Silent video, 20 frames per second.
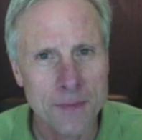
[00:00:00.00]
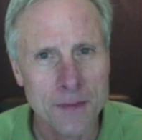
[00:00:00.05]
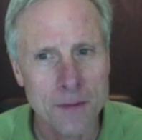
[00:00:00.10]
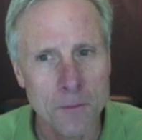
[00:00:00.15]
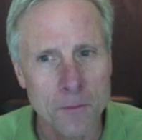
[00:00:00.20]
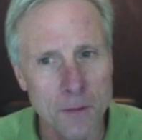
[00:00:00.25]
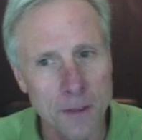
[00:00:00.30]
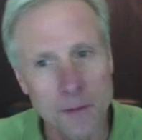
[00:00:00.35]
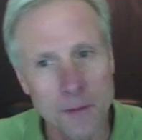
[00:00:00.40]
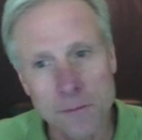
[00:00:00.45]

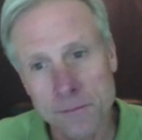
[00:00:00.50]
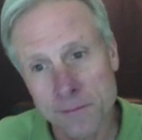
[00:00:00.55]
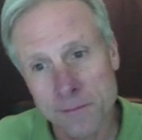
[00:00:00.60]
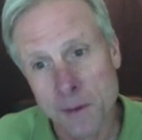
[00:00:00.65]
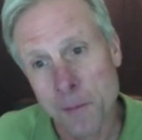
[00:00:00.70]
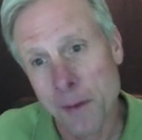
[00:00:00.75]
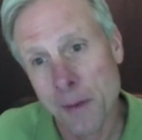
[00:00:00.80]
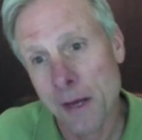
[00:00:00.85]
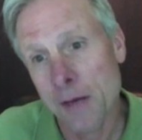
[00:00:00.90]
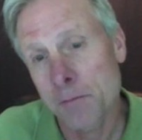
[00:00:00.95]
Well,
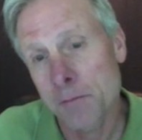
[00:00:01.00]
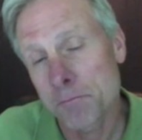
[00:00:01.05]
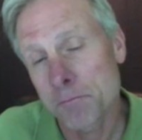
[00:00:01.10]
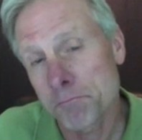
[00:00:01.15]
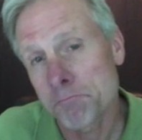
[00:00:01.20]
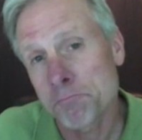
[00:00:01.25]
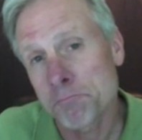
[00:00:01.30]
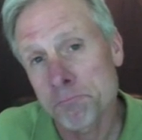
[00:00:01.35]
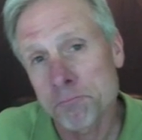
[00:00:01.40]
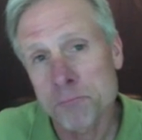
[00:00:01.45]
about
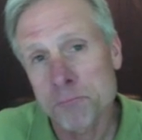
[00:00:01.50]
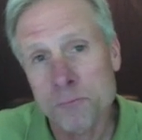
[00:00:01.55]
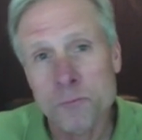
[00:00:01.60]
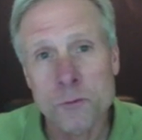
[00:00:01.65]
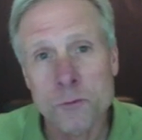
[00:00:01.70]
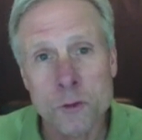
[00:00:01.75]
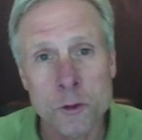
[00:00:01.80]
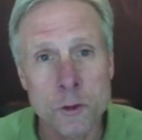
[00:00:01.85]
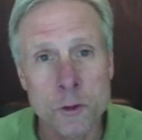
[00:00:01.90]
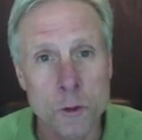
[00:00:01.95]

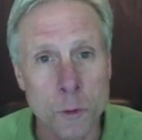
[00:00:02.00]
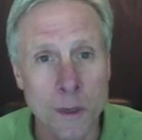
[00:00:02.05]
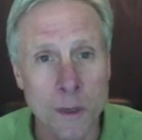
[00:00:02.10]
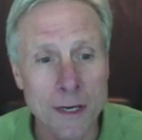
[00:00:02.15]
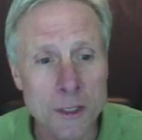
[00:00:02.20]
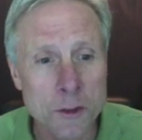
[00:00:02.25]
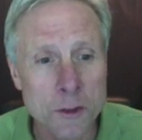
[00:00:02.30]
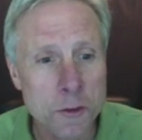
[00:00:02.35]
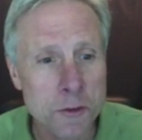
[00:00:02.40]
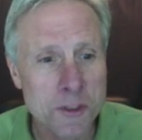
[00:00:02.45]

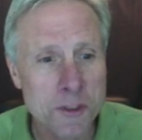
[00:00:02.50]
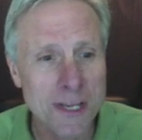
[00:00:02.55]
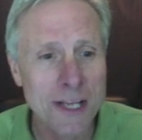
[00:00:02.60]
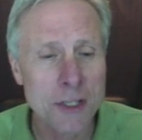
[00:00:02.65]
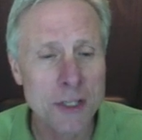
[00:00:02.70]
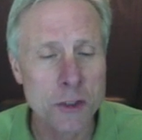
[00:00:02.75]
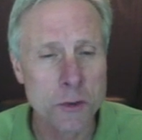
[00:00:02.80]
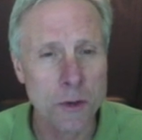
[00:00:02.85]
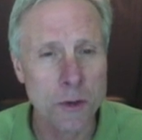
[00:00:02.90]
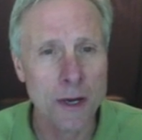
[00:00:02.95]
22
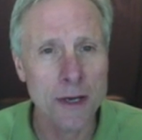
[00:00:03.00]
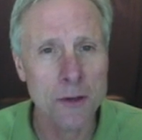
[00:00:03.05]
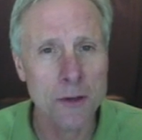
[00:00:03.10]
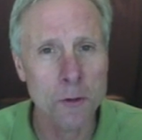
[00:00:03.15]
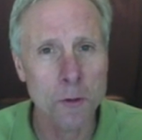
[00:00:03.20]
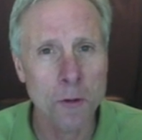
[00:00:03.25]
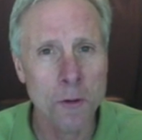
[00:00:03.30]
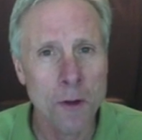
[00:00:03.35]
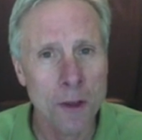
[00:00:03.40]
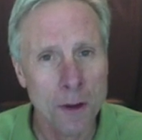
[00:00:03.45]
cents, right?
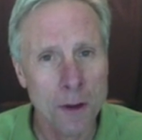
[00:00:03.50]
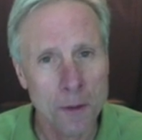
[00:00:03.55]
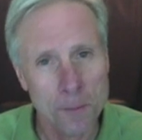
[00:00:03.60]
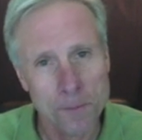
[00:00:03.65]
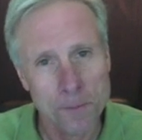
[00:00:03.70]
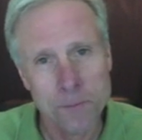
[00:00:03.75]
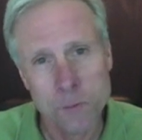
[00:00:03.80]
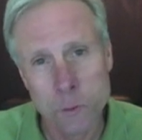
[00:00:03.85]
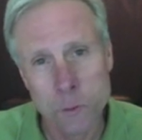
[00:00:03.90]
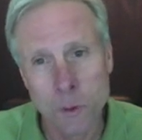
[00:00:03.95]
Or
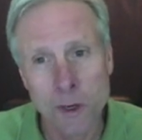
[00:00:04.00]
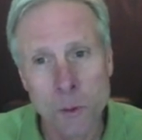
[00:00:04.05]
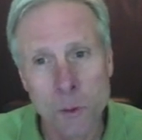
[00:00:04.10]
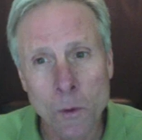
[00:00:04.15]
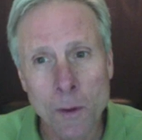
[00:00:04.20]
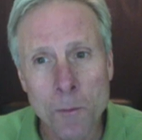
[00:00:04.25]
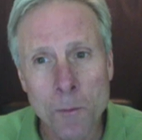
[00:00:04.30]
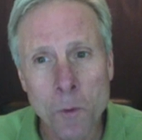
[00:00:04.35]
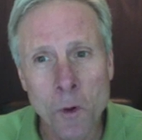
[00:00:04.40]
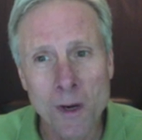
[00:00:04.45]

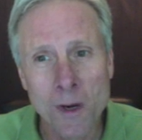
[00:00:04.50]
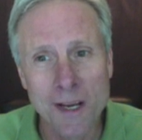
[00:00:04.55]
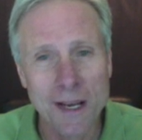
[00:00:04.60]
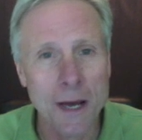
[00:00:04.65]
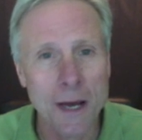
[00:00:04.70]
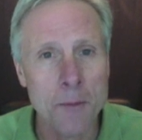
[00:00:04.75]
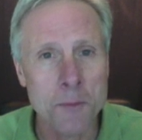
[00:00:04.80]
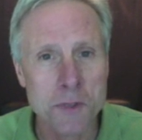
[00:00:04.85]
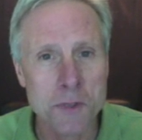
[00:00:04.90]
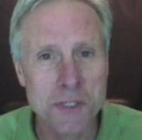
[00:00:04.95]

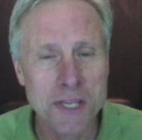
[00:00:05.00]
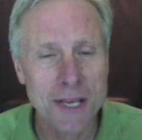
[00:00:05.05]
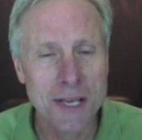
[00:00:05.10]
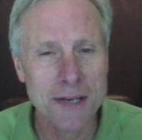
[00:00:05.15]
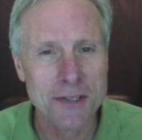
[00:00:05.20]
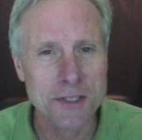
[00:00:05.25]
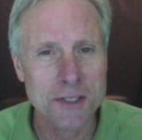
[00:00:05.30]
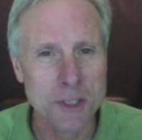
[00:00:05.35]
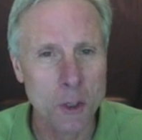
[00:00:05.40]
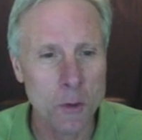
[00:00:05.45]

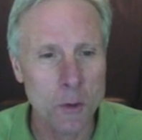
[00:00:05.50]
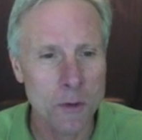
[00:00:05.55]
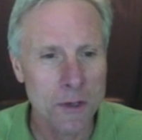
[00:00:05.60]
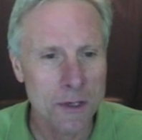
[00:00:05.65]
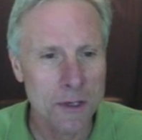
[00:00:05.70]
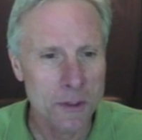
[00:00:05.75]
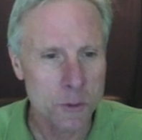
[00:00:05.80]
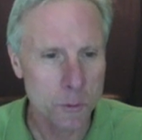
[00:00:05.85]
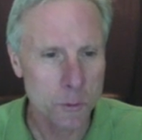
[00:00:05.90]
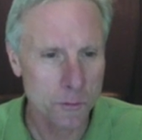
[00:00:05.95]
21.9%. So
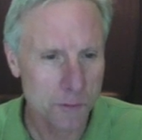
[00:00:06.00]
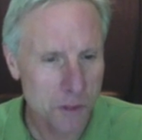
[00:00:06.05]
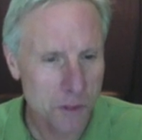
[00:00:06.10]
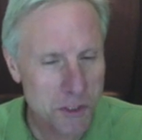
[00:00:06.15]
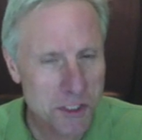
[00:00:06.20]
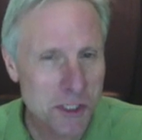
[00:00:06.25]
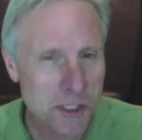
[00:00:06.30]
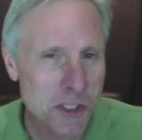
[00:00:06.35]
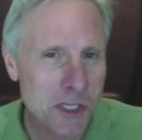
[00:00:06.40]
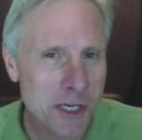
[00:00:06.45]
we've
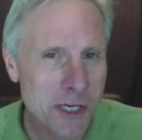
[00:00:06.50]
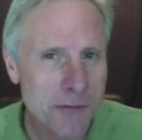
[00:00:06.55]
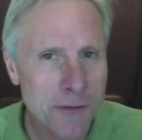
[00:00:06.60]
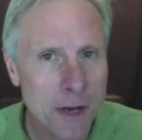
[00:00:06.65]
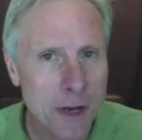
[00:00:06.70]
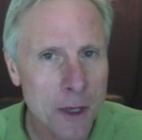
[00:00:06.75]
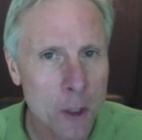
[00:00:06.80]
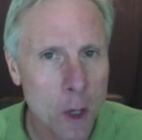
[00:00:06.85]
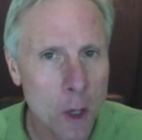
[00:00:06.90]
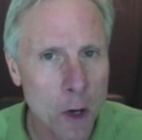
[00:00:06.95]
just achieved
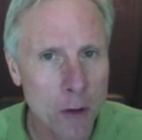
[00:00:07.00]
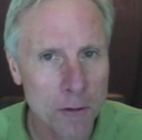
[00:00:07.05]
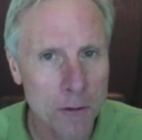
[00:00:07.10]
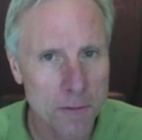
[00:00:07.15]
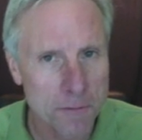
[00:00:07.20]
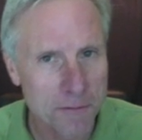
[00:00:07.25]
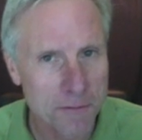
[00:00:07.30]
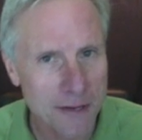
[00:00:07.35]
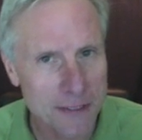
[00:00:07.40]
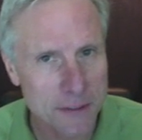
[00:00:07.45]
our goal of
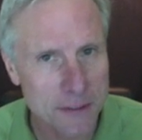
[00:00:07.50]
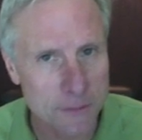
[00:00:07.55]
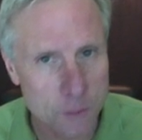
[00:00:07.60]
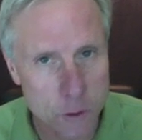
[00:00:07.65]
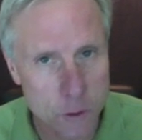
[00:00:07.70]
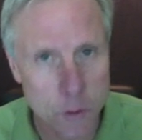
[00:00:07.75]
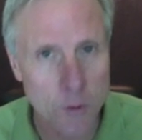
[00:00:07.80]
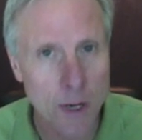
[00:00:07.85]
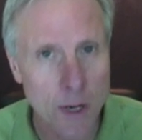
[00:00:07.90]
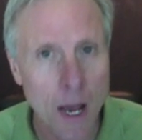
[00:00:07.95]
effective
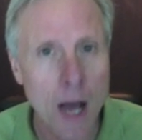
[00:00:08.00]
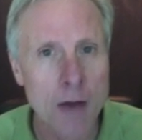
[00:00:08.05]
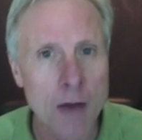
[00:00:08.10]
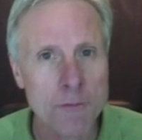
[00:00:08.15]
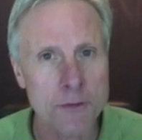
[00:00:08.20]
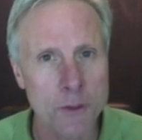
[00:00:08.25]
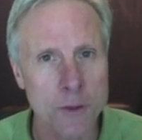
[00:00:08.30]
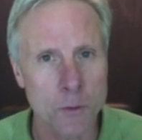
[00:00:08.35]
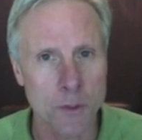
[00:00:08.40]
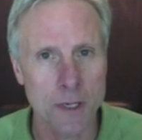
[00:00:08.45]

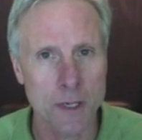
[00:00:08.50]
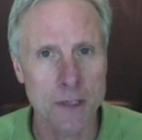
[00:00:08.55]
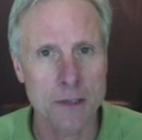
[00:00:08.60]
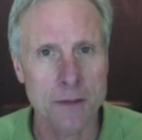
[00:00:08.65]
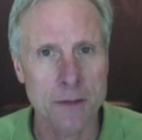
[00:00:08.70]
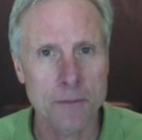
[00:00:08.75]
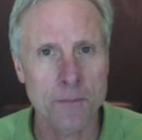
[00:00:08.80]
2.5-year rate.